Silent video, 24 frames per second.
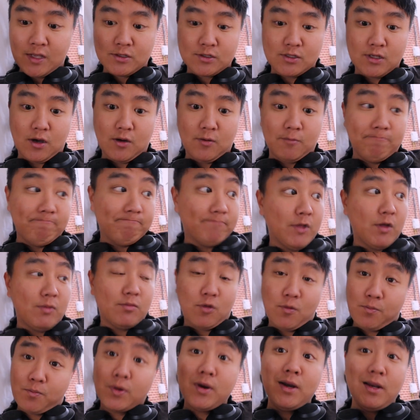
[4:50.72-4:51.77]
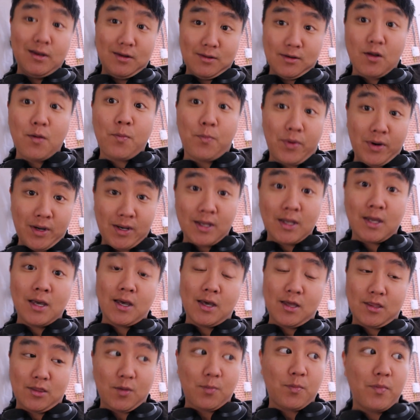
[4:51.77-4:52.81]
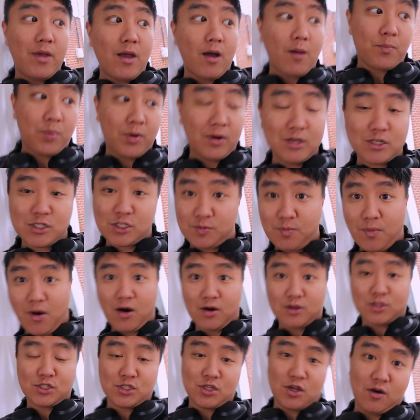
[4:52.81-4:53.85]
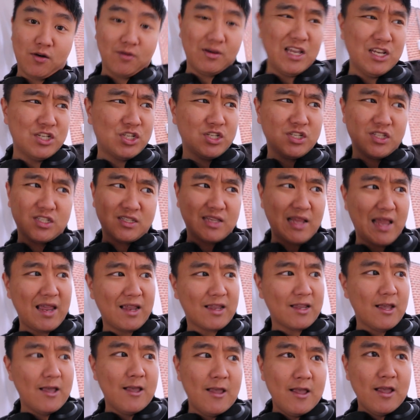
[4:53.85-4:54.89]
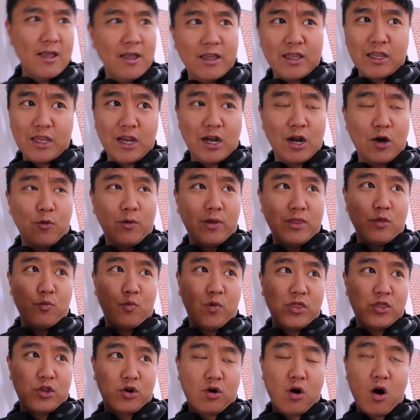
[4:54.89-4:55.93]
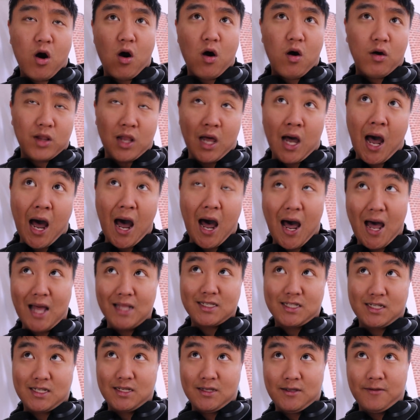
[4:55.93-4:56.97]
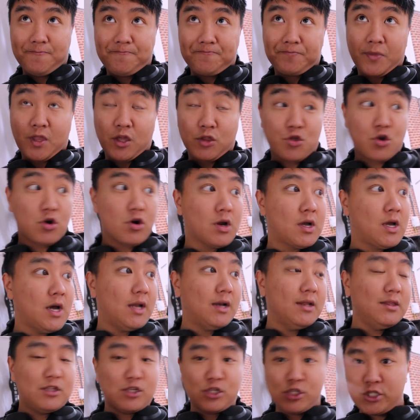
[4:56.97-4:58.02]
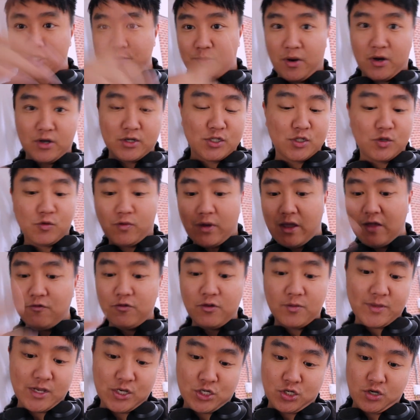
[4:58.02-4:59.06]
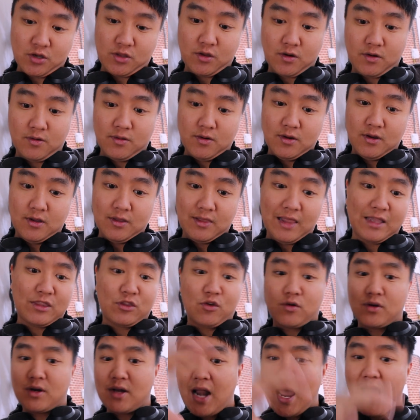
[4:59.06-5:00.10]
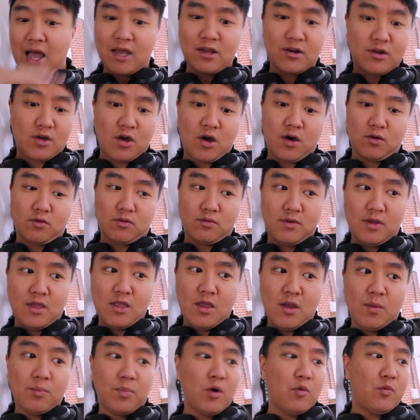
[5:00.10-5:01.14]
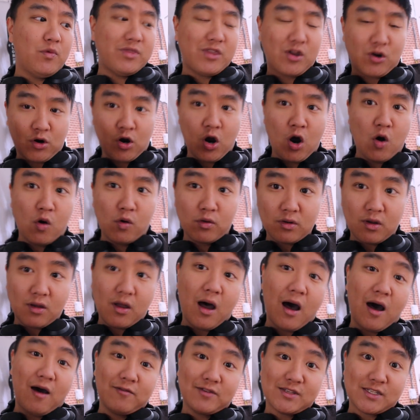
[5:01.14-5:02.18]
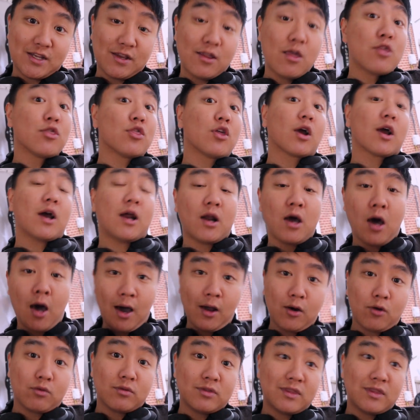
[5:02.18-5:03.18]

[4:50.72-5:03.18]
So they're, they're pretty they're pretty good. They're uh, pretty smart. So it's just like, you know, when when they're all hot, they're gonna disperse away from each other. Like they're not gonna huddle. But when they're cold, obviously, they're gonna huddle.